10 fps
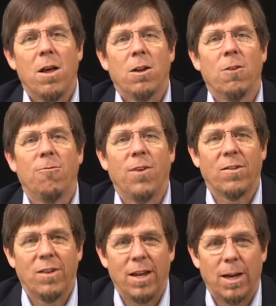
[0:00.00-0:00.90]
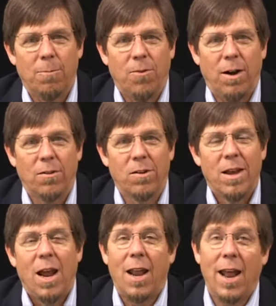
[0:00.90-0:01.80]
to fixed income funds.
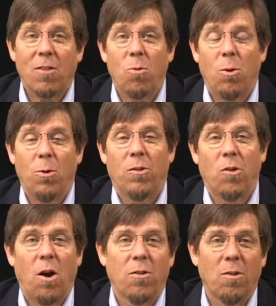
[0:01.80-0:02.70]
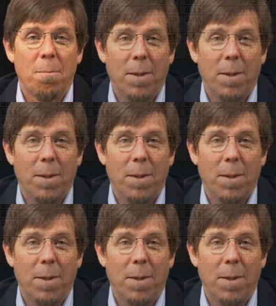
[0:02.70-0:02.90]
And that's where we saw some